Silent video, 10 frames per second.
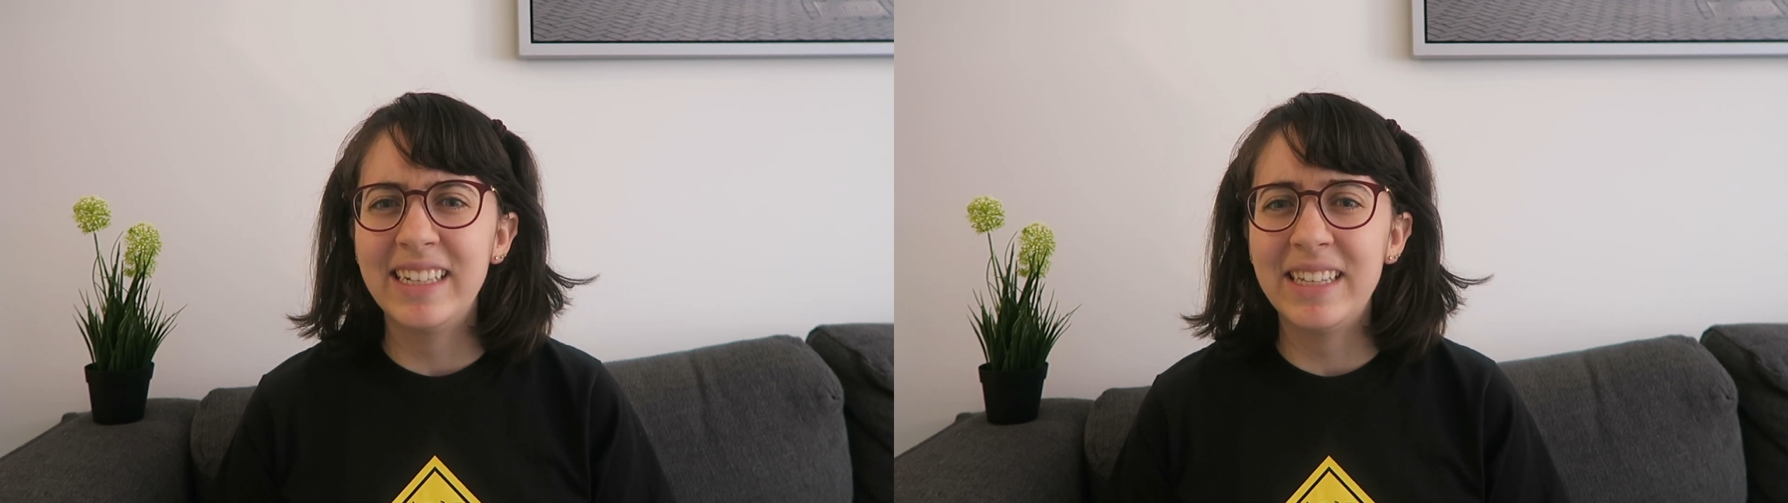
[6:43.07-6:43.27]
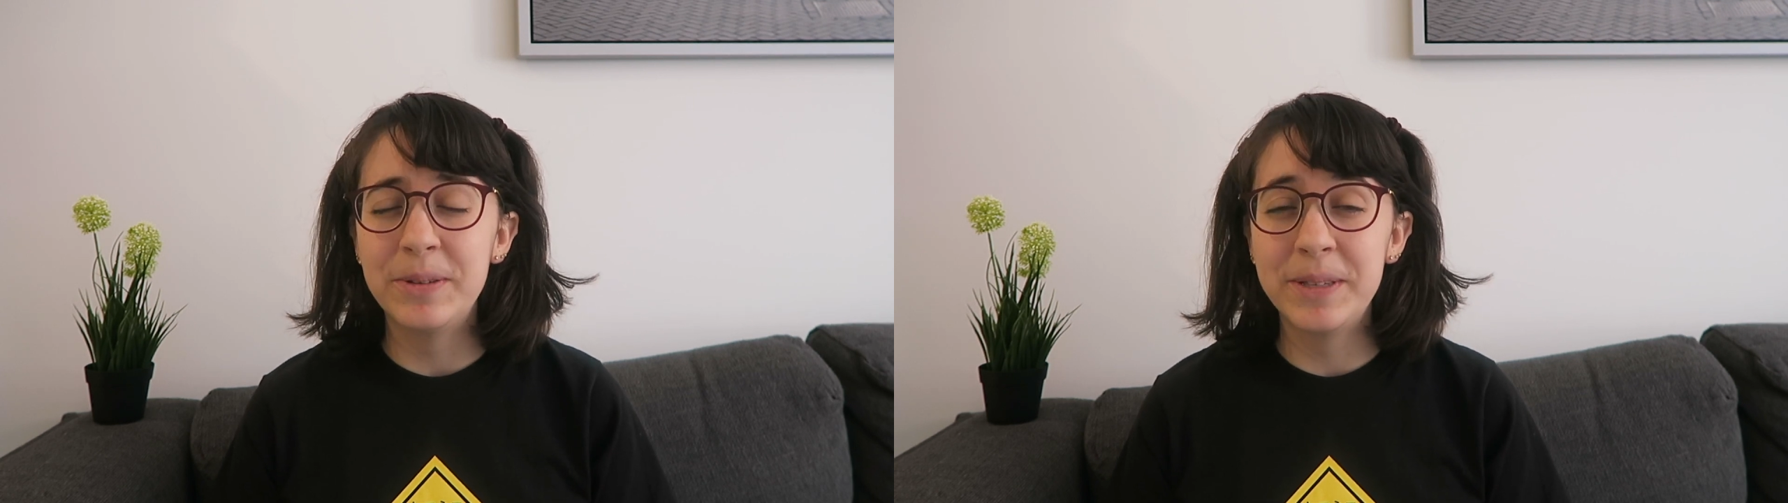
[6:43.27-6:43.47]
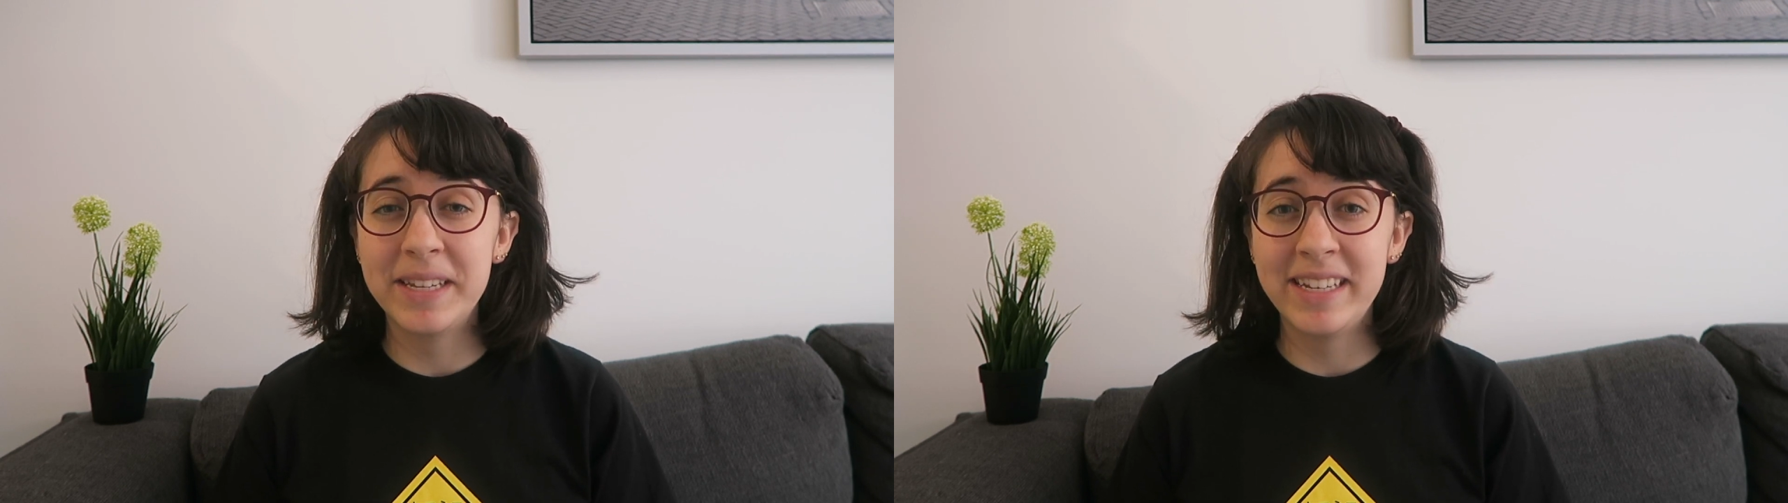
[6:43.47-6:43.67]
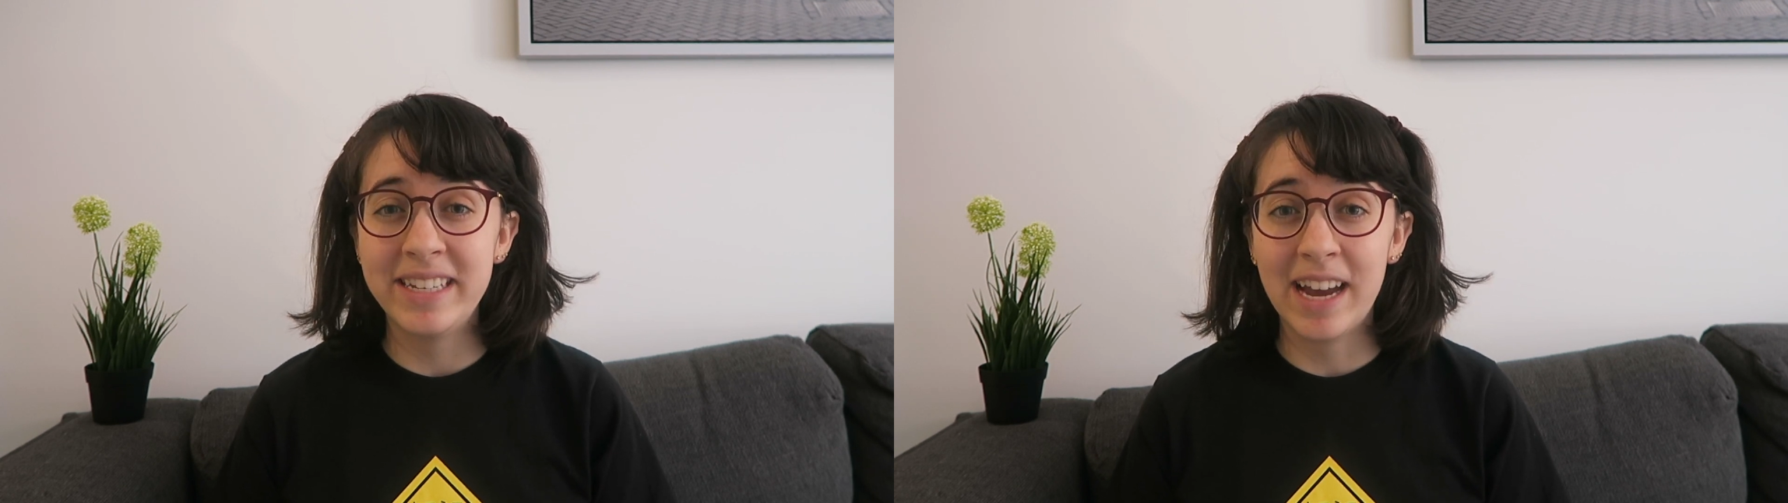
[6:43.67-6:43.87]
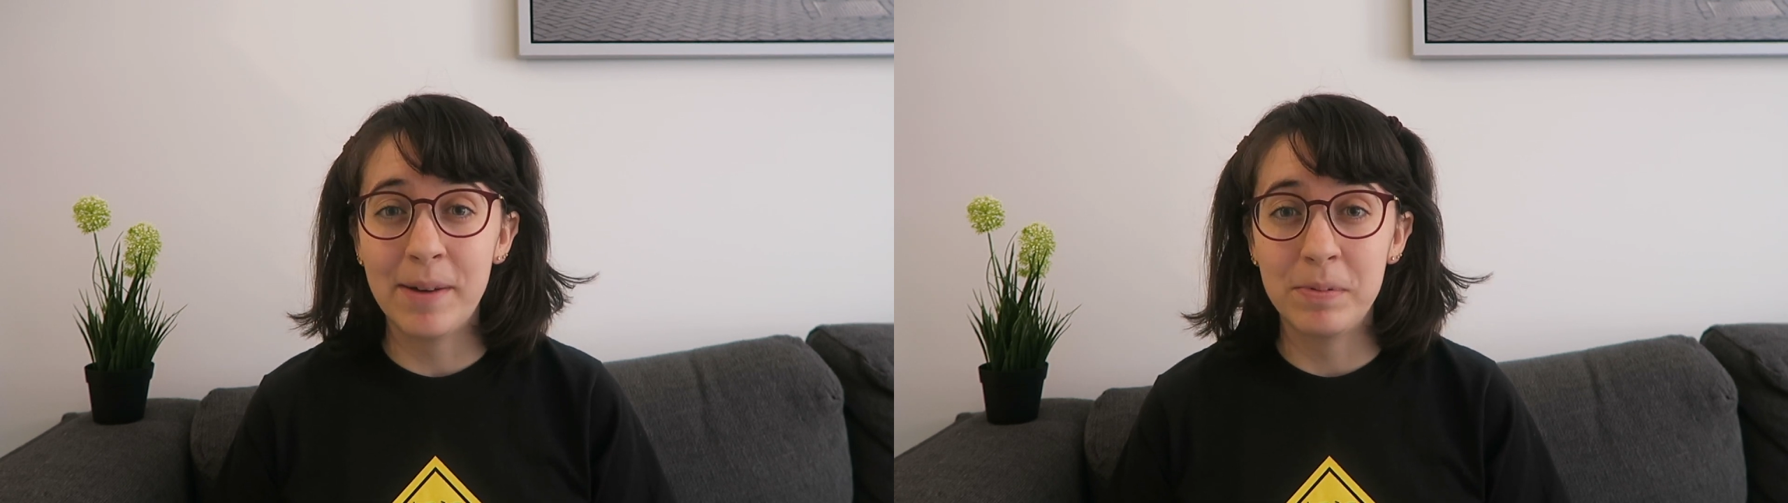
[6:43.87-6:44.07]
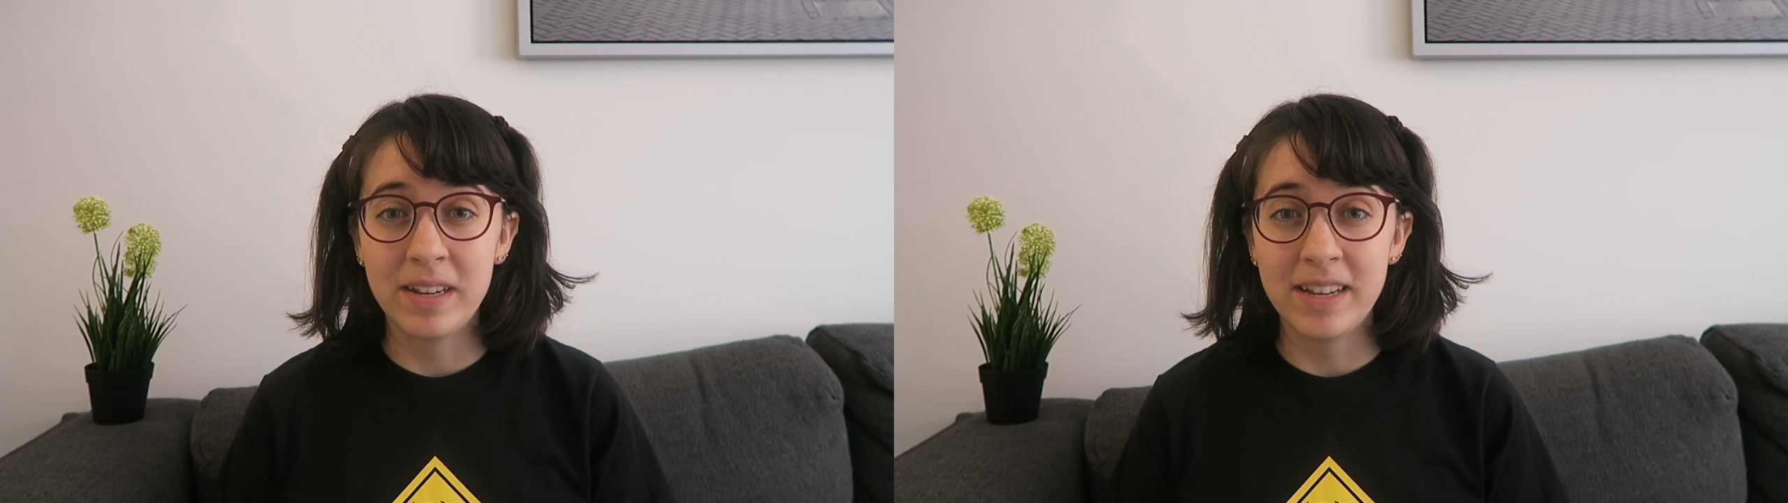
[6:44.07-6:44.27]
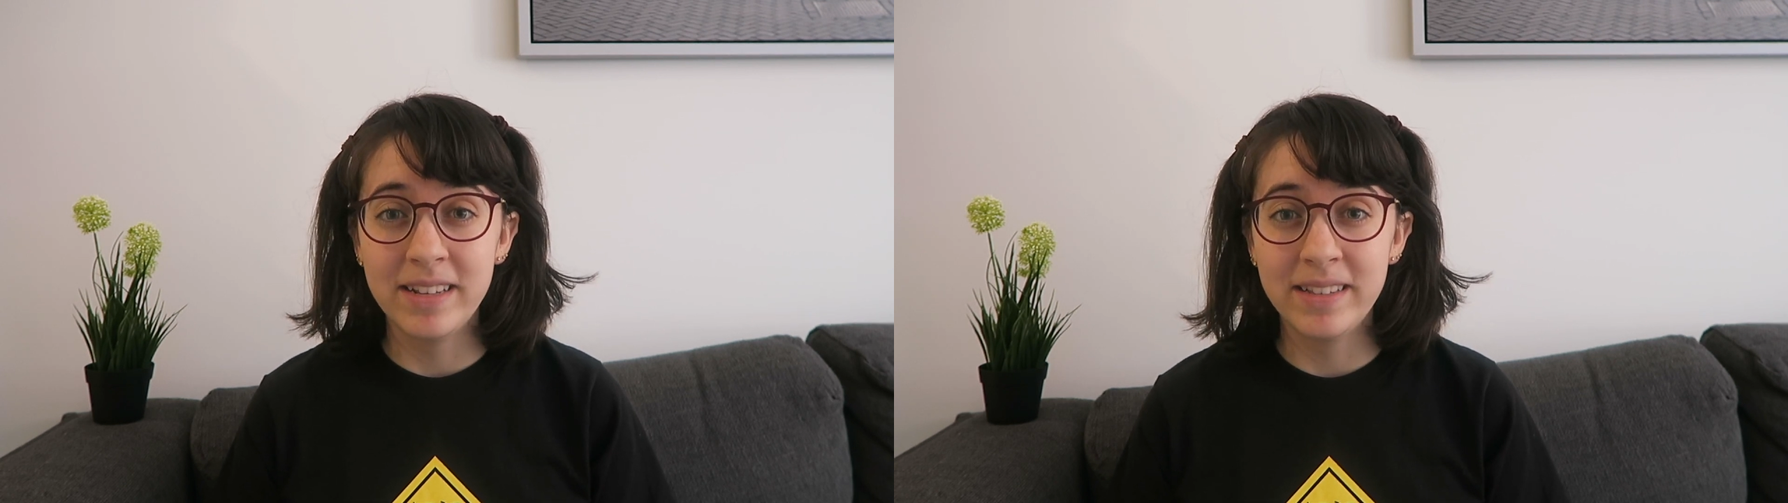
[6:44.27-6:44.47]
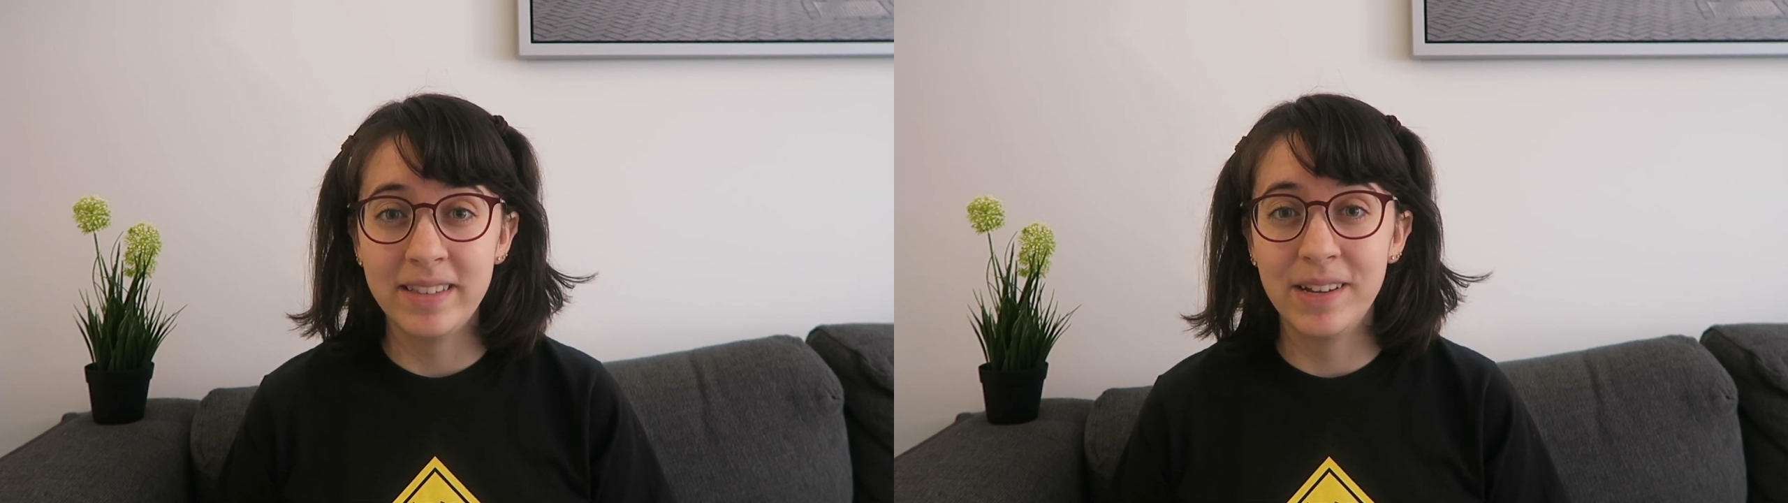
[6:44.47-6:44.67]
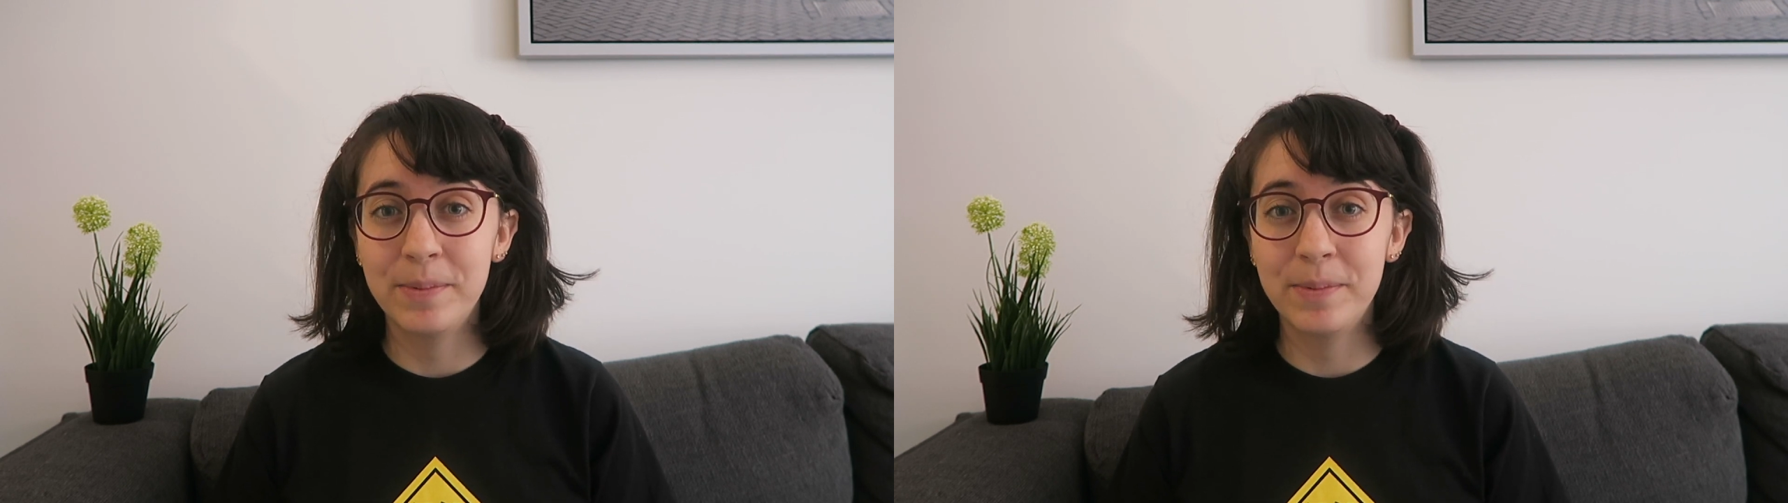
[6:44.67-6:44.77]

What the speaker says: using Japanese,